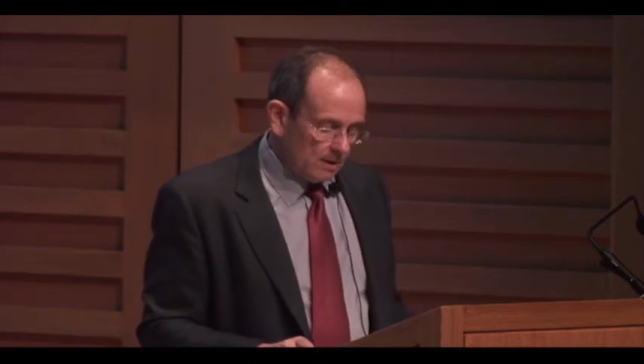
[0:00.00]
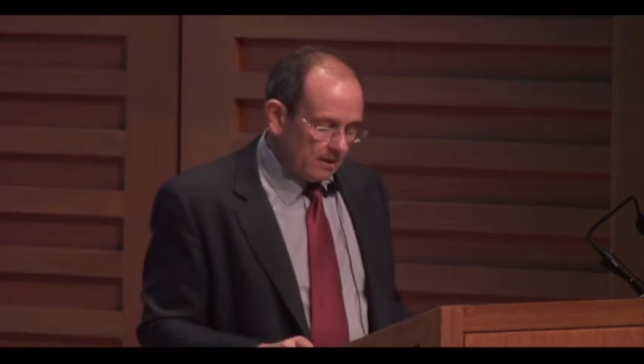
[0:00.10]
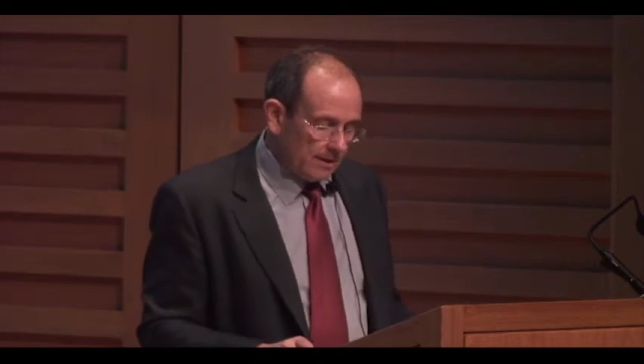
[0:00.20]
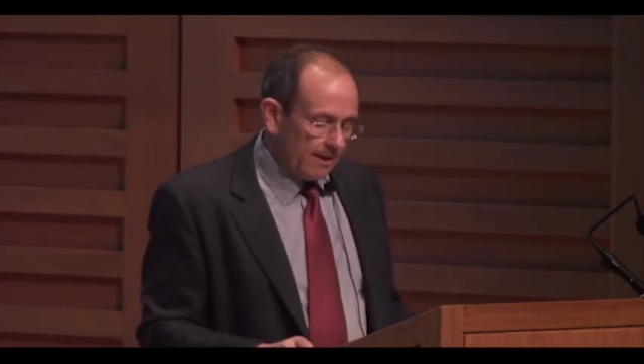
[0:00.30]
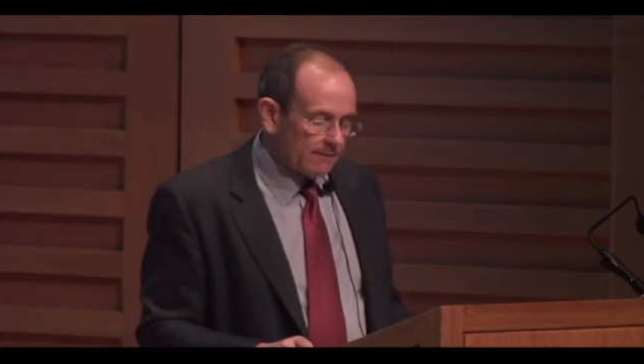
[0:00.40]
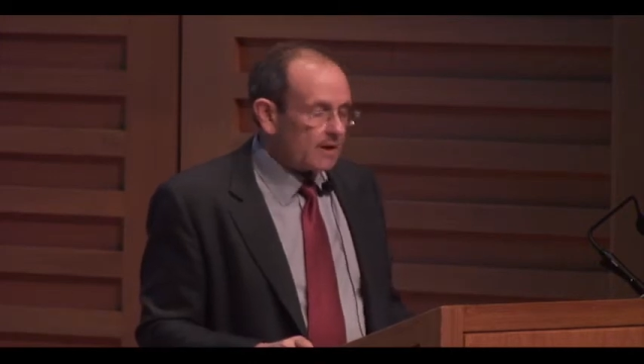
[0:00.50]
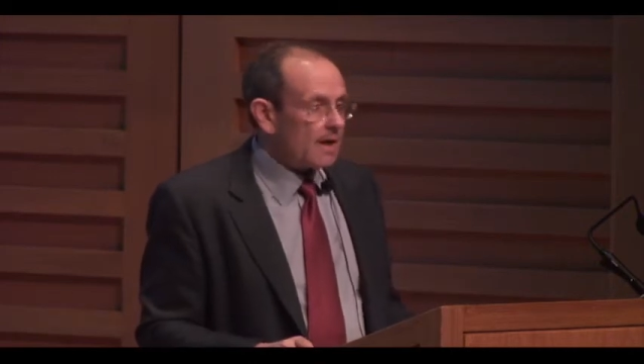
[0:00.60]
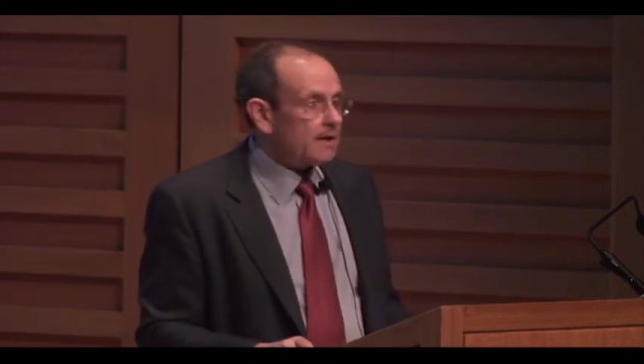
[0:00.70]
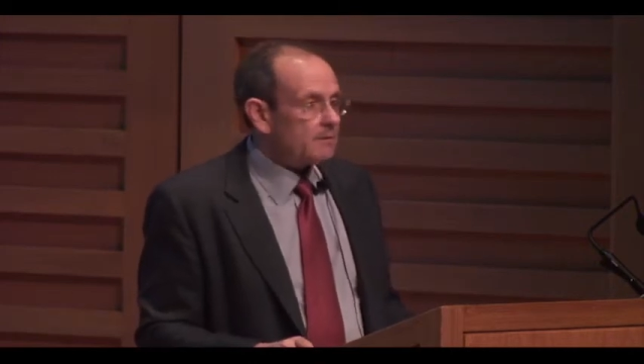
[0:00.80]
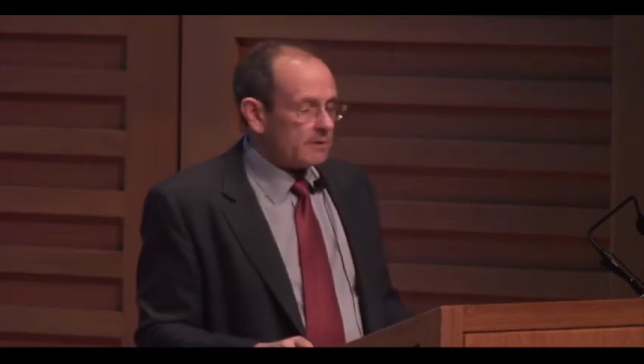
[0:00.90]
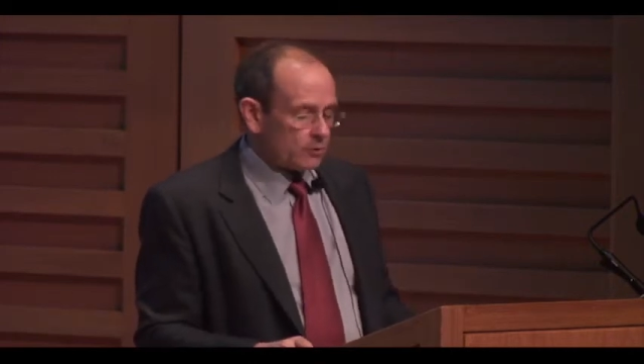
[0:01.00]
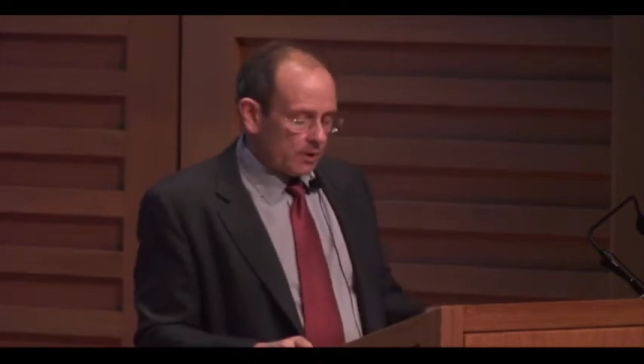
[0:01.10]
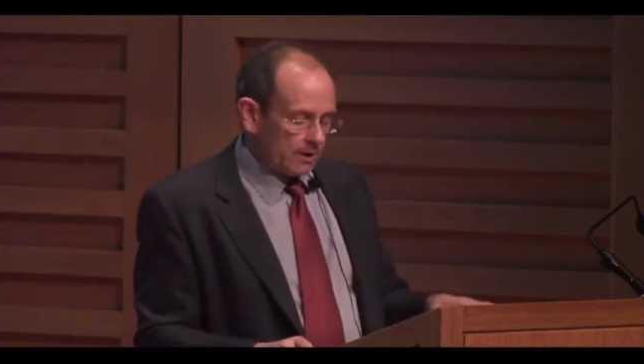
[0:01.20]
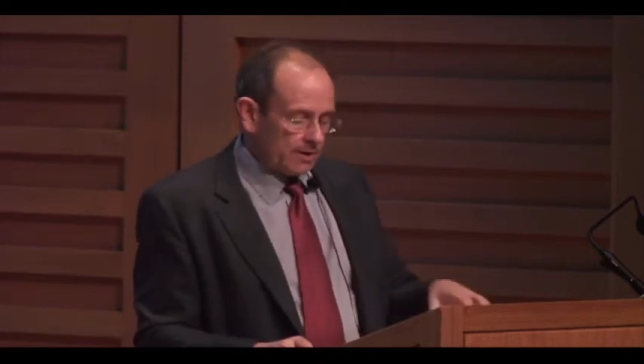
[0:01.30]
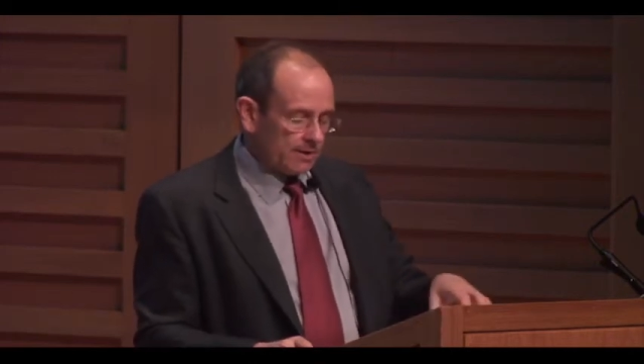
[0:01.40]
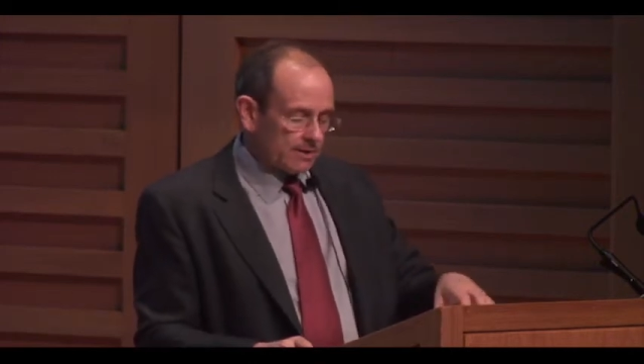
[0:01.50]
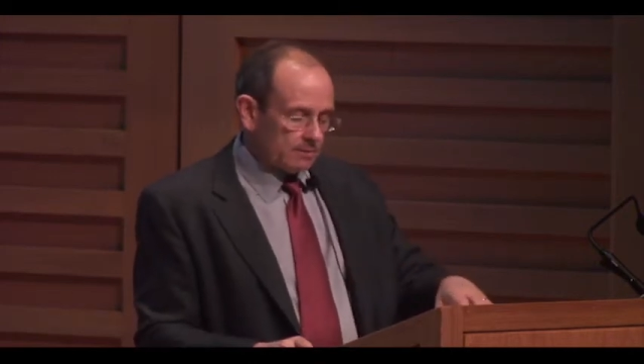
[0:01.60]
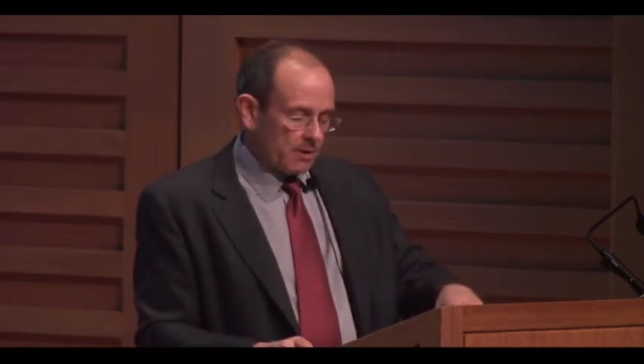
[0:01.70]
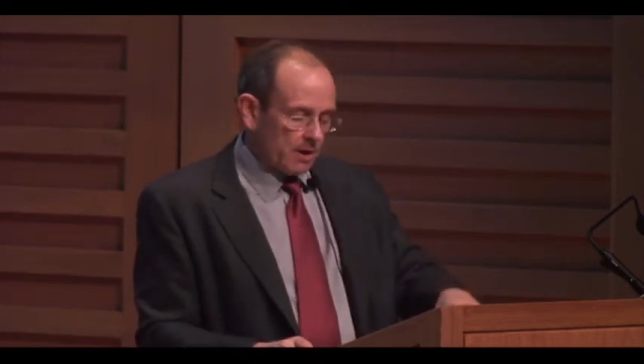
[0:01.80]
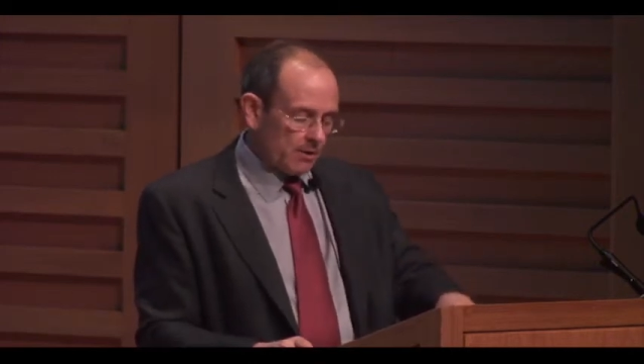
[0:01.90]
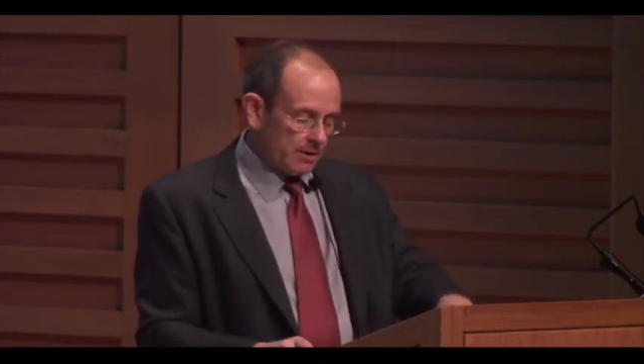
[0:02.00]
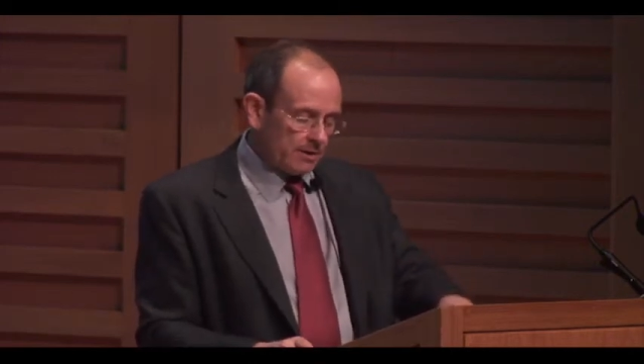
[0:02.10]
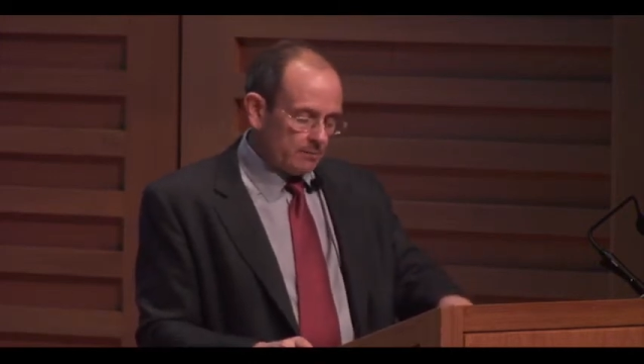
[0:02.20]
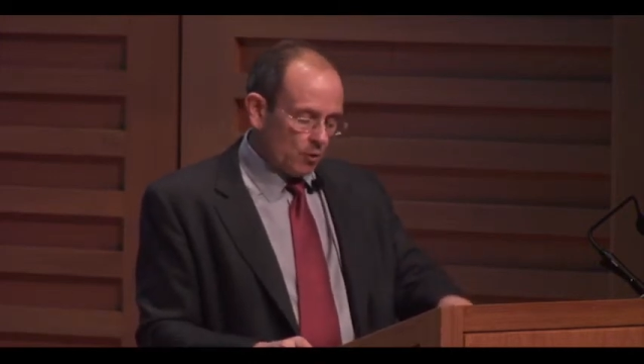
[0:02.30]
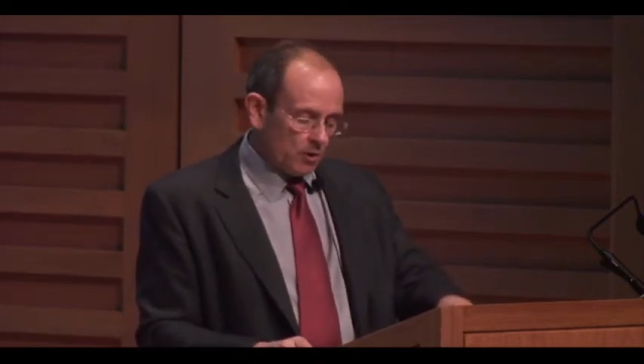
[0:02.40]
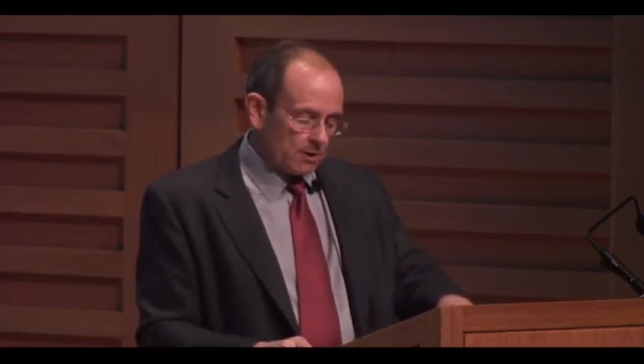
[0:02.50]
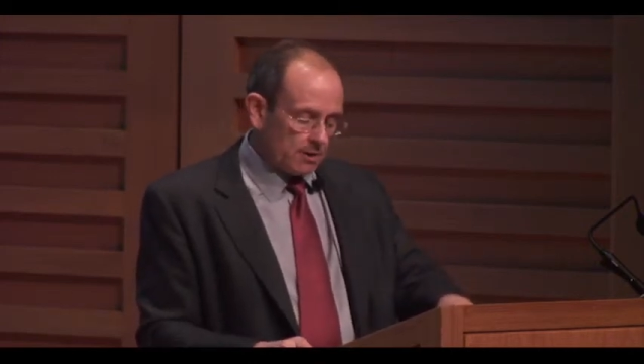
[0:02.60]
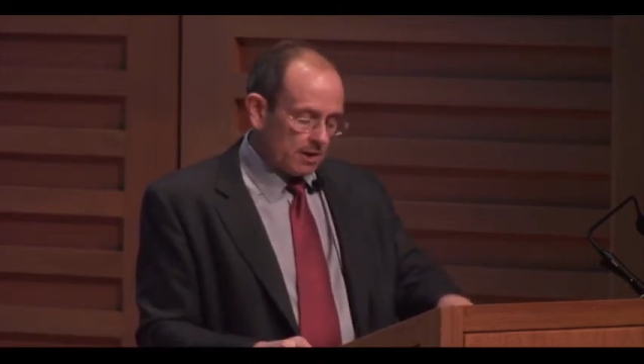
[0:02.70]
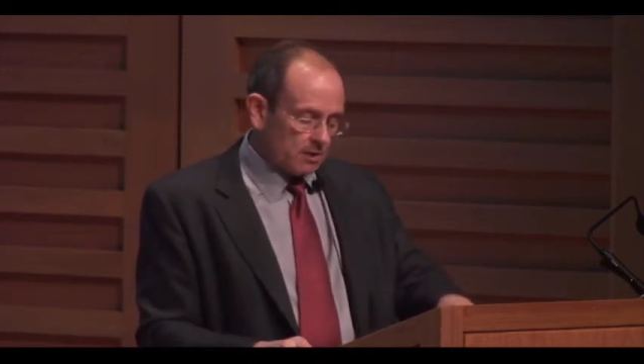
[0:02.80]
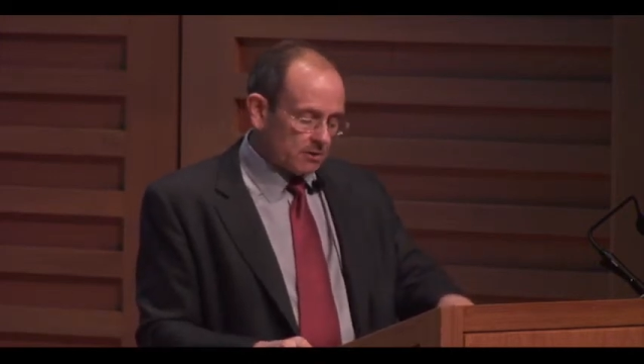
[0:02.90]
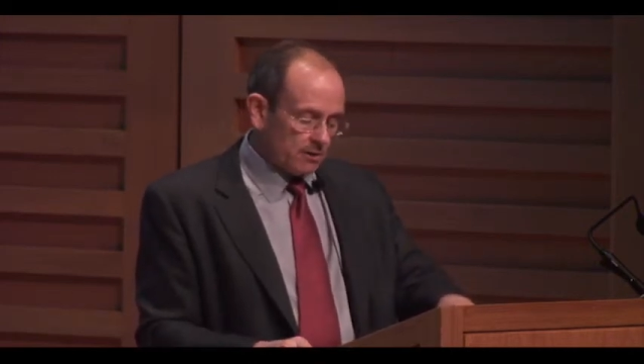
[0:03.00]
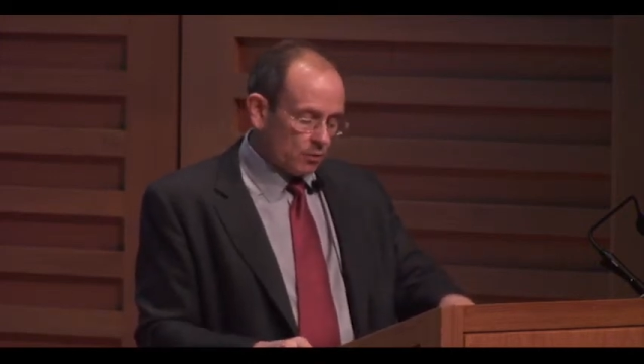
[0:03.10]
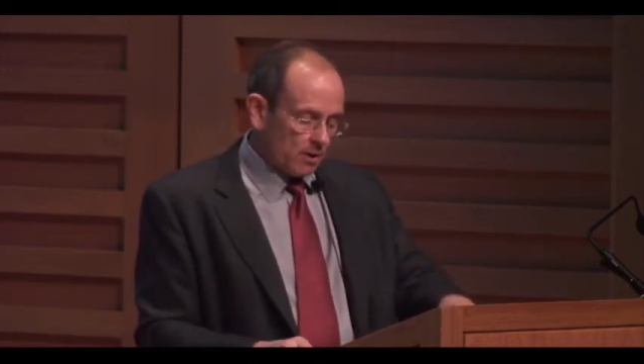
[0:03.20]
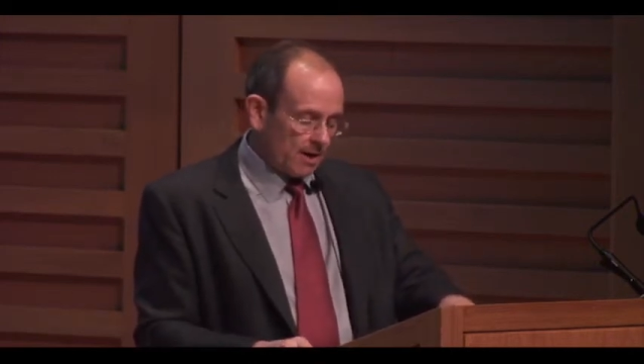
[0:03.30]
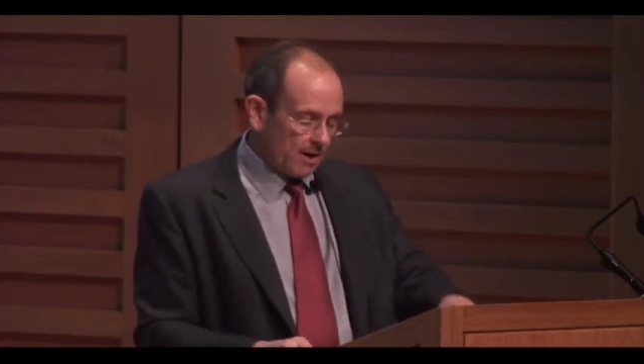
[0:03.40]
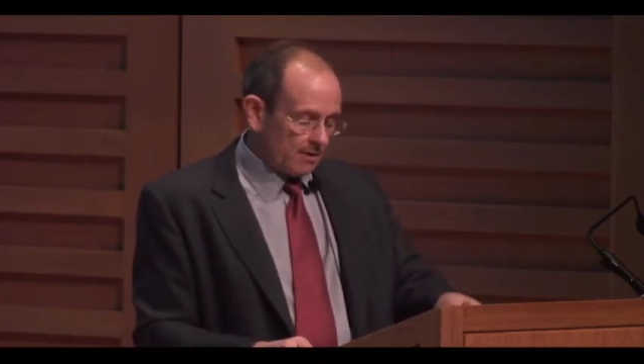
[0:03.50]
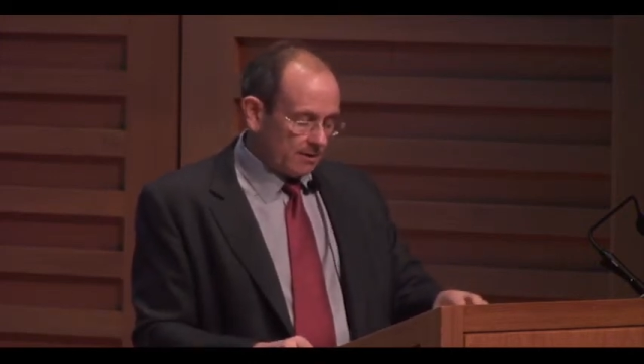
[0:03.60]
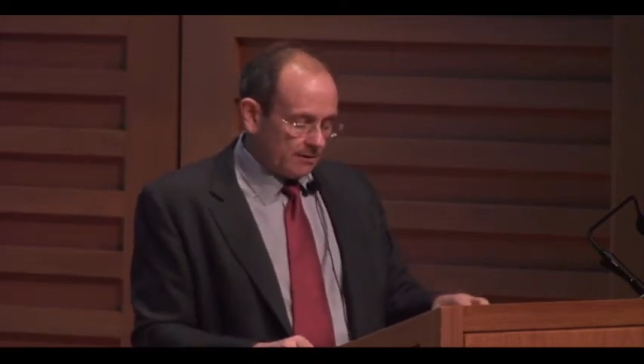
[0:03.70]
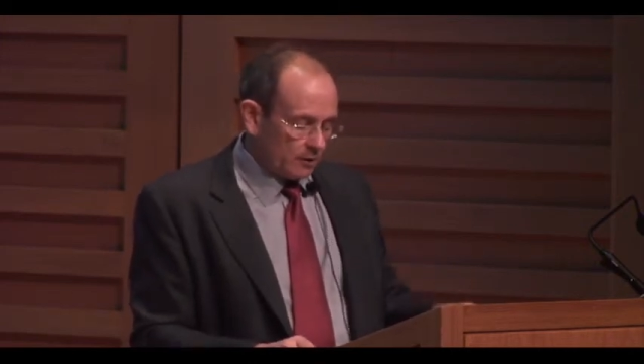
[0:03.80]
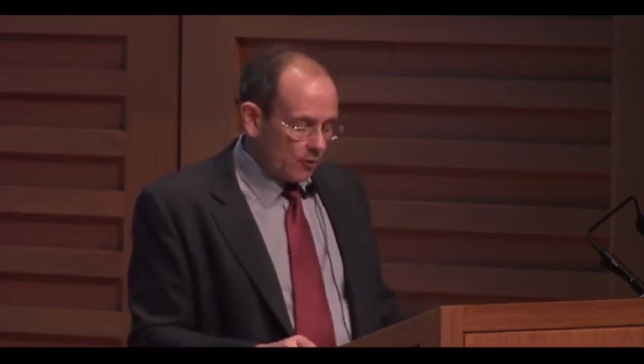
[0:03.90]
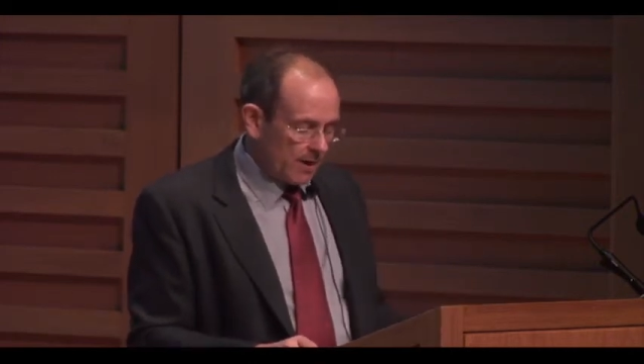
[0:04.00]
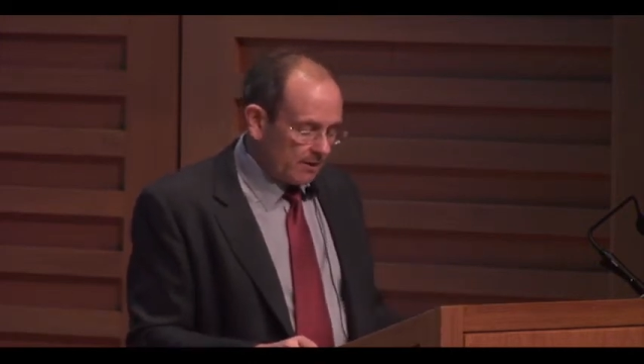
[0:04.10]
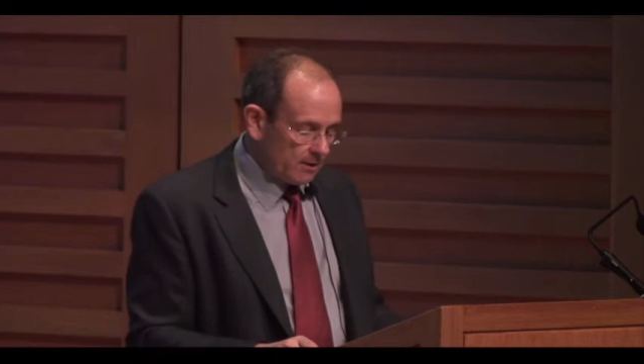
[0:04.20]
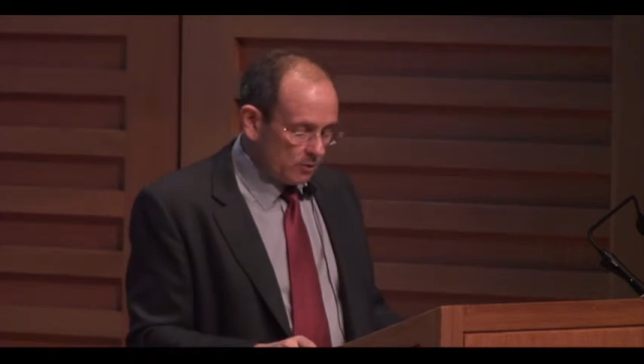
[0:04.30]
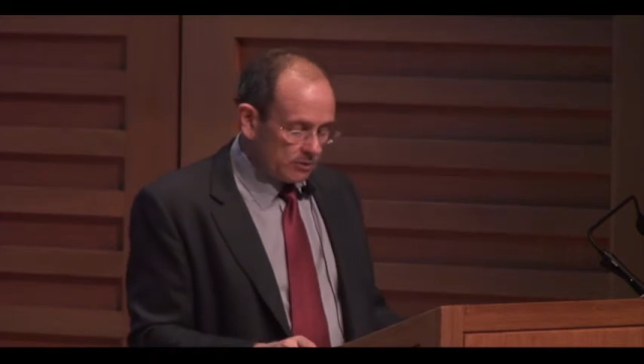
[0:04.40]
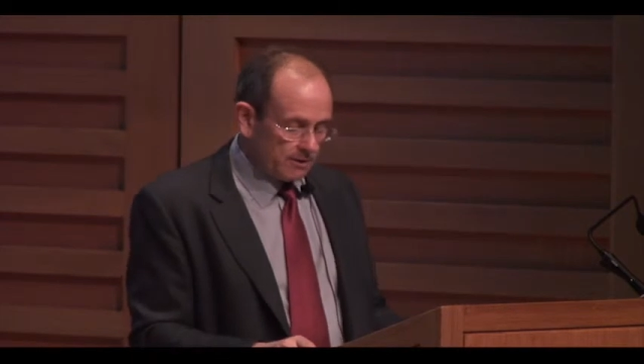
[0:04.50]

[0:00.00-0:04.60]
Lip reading: Navigating between the despair and demoralization on one hand and the grandiose,